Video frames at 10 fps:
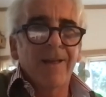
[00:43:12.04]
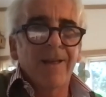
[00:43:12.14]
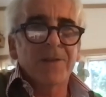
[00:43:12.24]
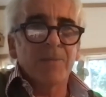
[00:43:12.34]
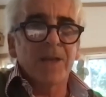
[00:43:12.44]

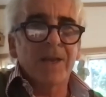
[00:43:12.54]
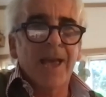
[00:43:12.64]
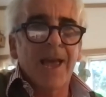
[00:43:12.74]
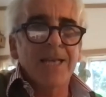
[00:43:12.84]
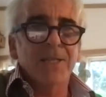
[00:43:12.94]
There's something
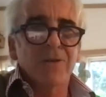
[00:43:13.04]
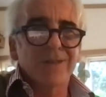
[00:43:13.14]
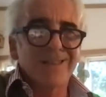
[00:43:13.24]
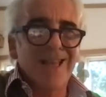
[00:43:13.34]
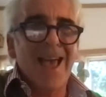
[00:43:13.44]

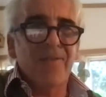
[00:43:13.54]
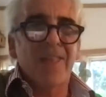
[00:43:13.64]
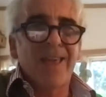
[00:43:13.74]
cancerous out